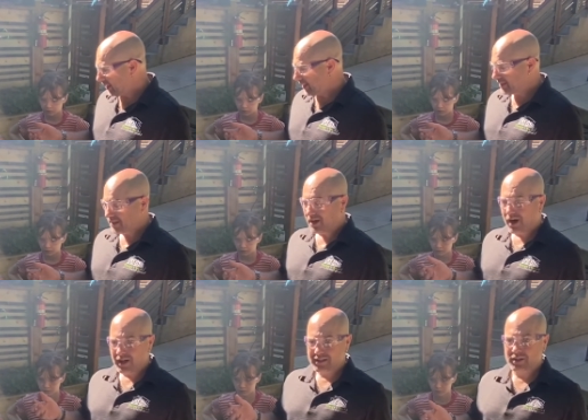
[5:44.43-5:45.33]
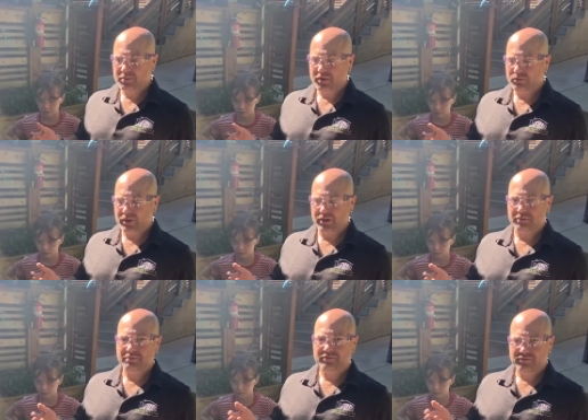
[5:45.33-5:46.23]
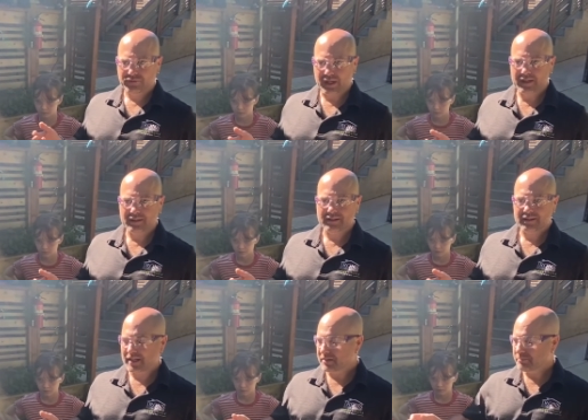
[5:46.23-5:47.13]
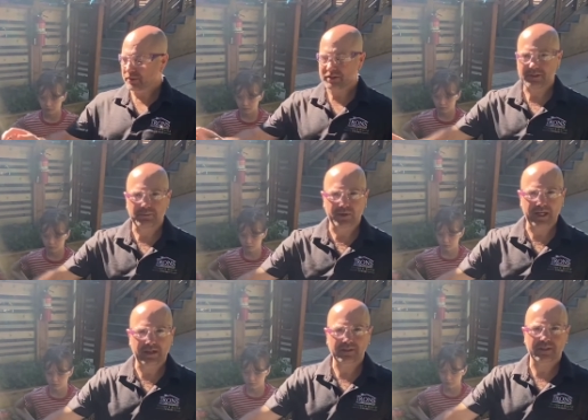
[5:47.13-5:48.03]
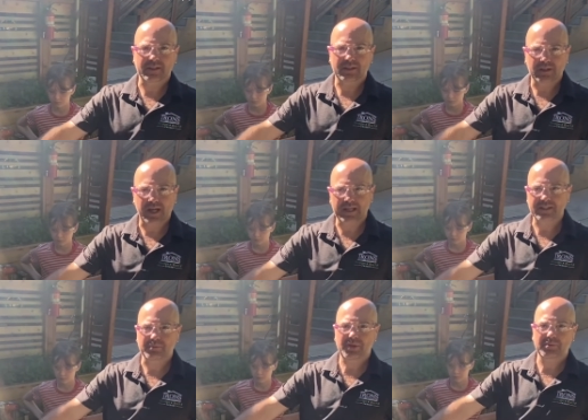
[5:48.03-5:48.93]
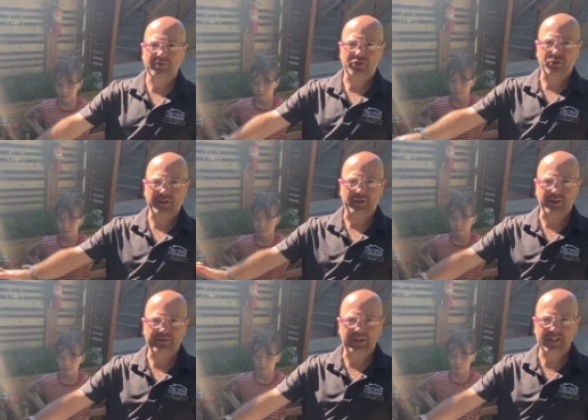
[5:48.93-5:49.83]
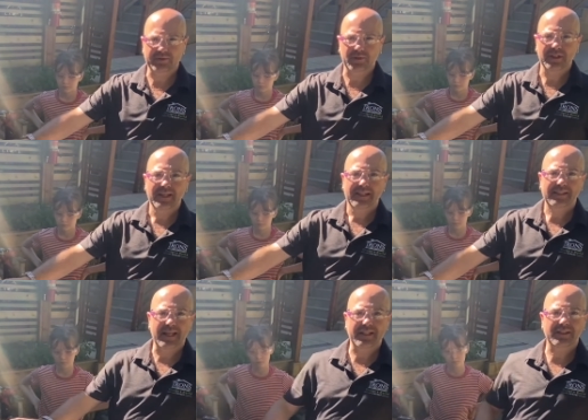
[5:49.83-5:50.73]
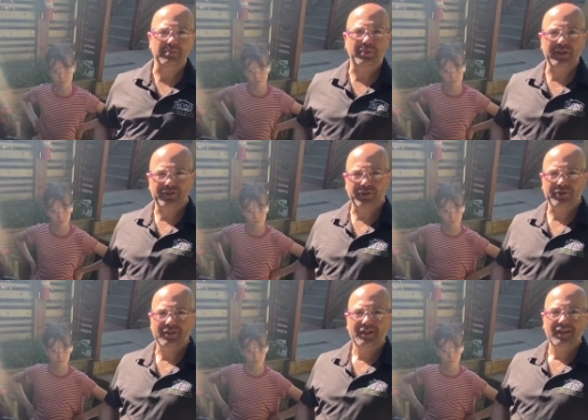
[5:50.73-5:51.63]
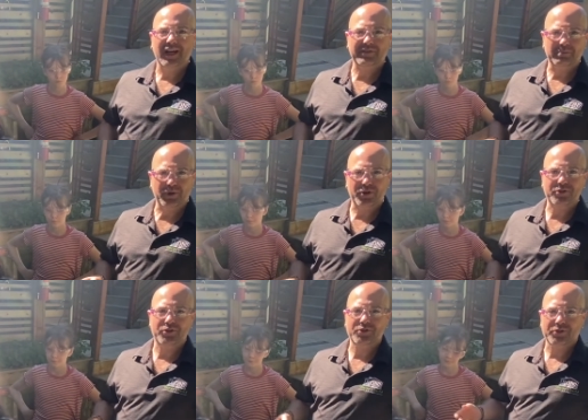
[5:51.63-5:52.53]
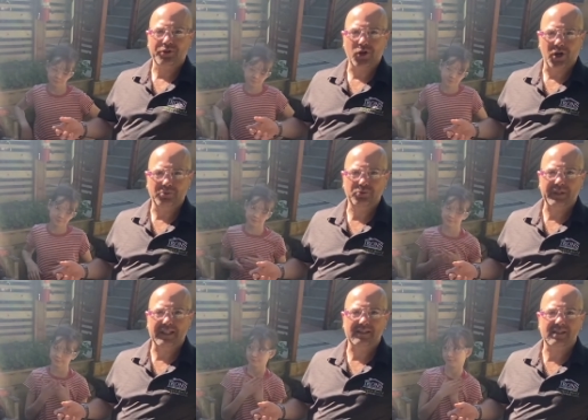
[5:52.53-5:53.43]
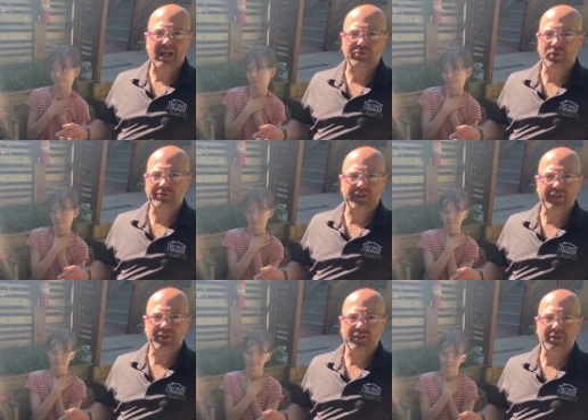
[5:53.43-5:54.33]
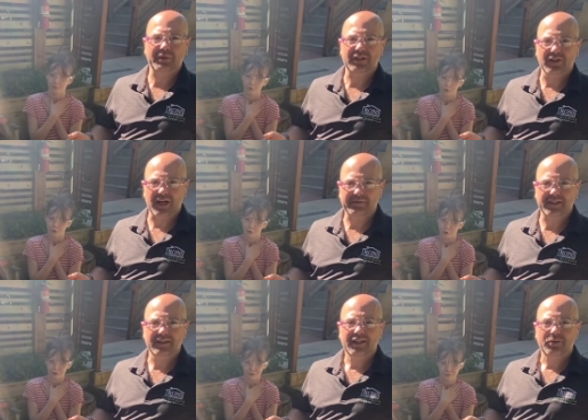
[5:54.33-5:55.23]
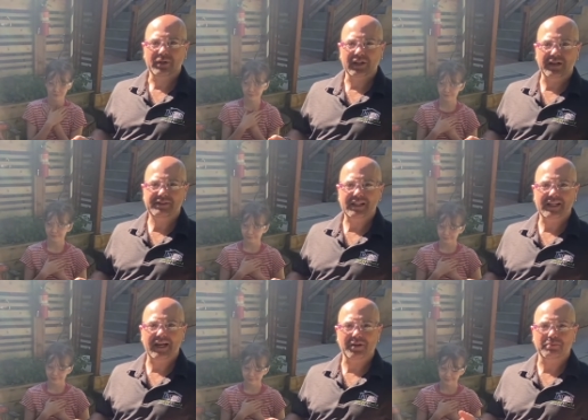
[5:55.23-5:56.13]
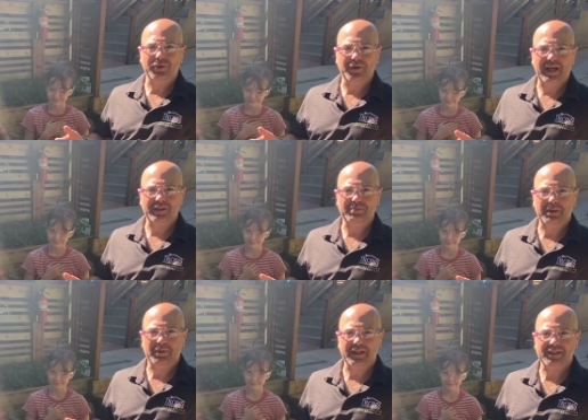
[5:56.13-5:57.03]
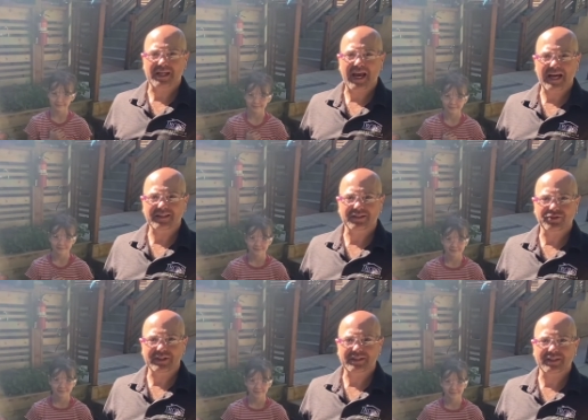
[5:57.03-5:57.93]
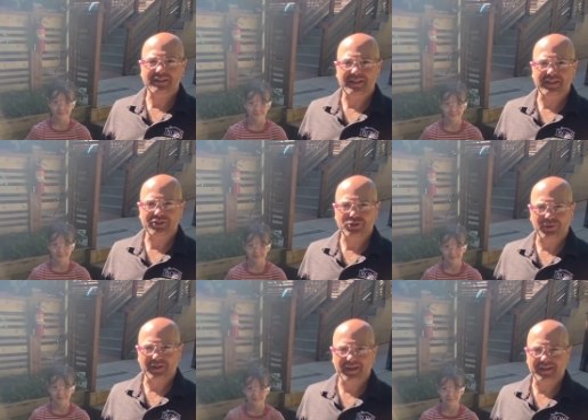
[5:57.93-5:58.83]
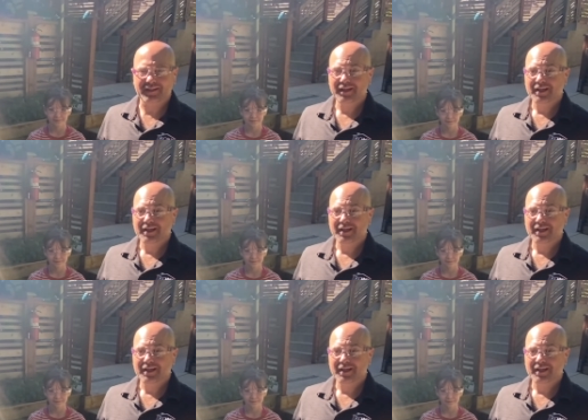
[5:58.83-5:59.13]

it's awesome when our friends that have built these birdhouses and clients and people from the Shoreline Arts Festival send us the pictures of the birds using their homes. We get several every year and we love it. We love seeing how the birdhouse population has increased in the city of Shoreline,